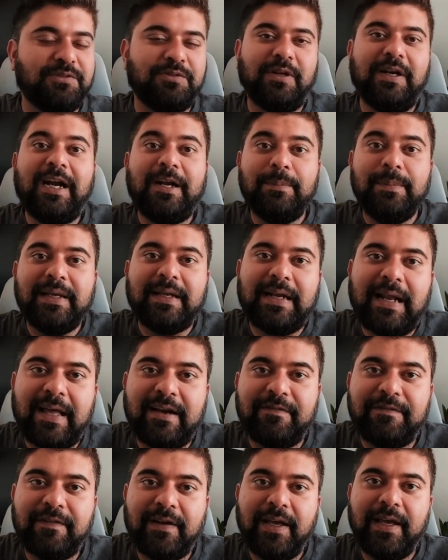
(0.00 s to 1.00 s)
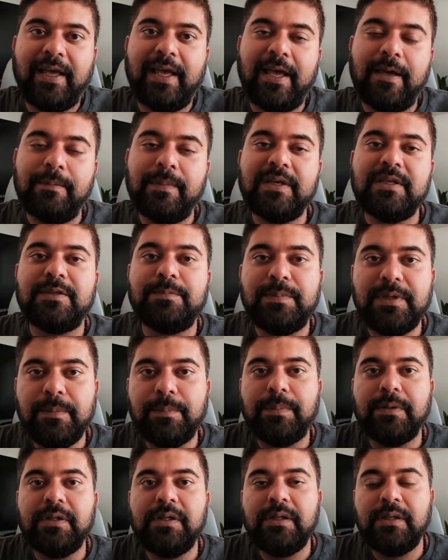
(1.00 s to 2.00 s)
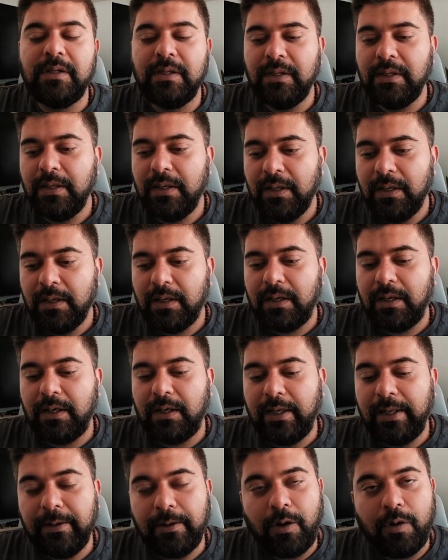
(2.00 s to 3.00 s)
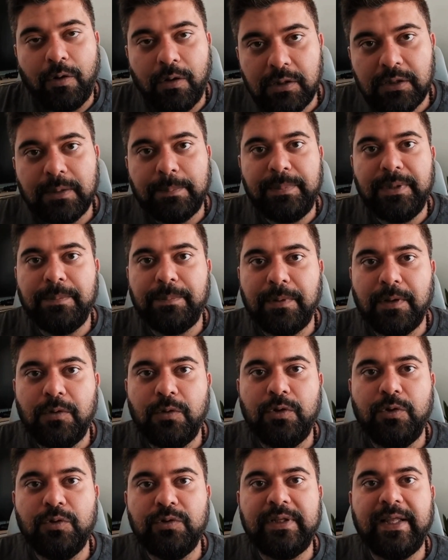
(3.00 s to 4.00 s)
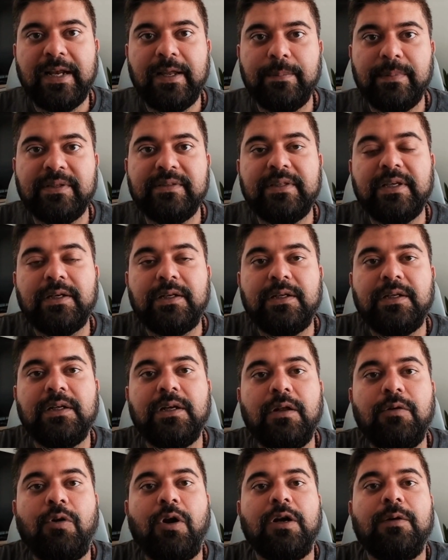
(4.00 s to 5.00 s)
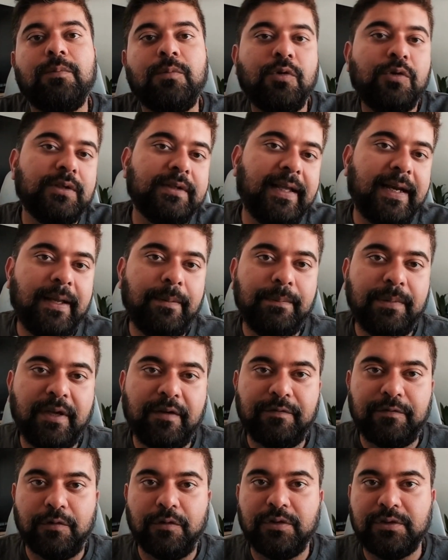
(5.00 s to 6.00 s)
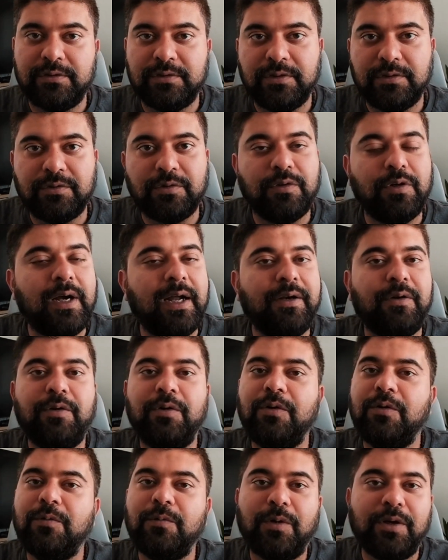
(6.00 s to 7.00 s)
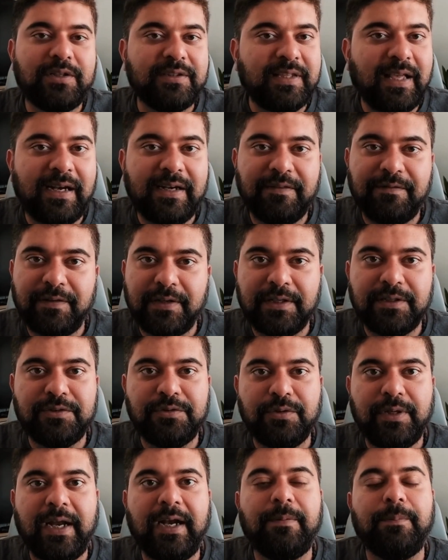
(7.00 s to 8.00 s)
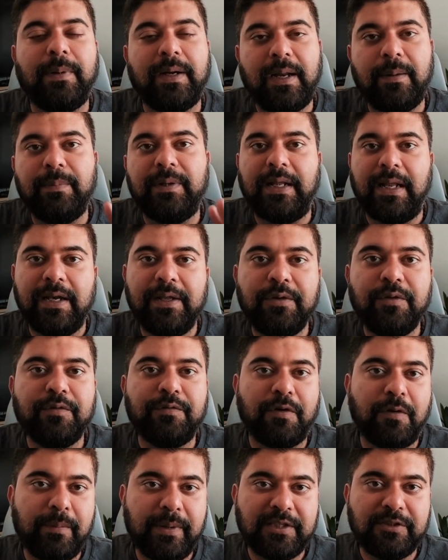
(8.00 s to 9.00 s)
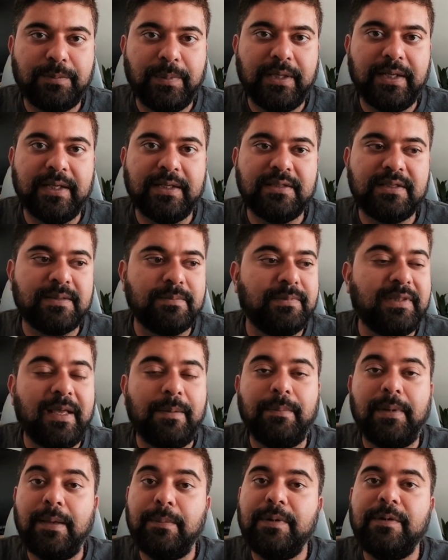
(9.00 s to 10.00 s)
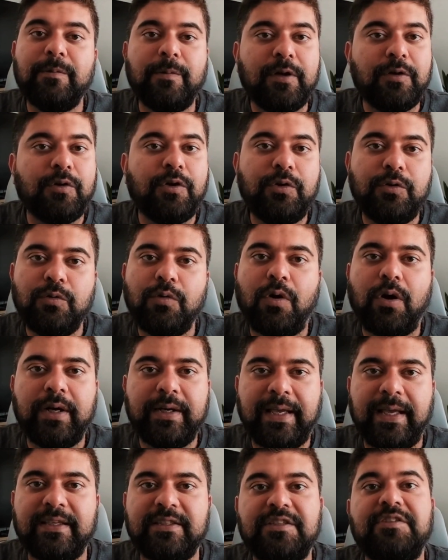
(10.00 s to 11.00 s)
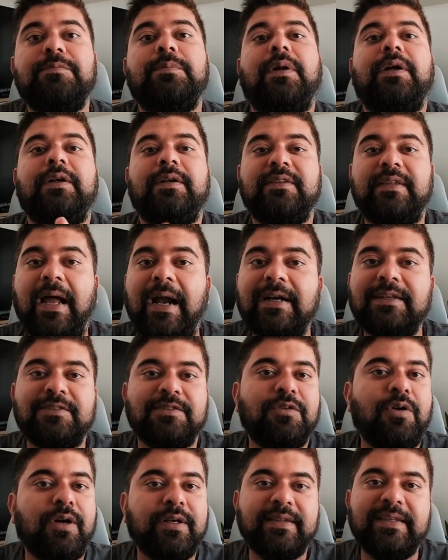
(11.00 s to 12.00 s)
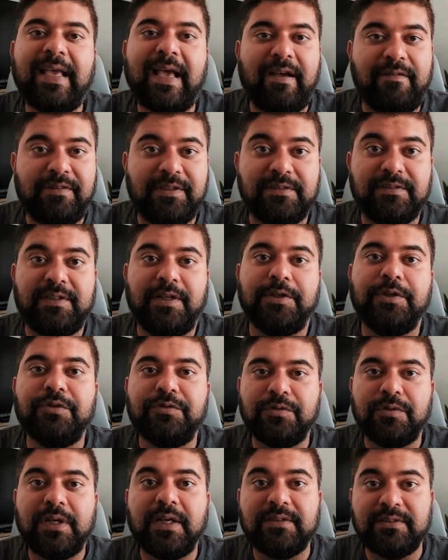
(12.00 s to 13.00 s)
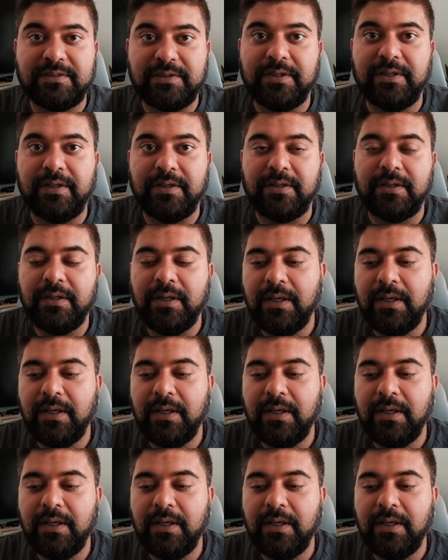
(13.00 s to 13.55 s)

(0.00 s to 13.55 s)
So let me clarify. MS people, and all the people who do their MS, they earn a lot more than MBA folks. So I don't know what salary figures you get, but I'm telling you from experience, there may be one or two odd cases, but that's not the average that you should consider.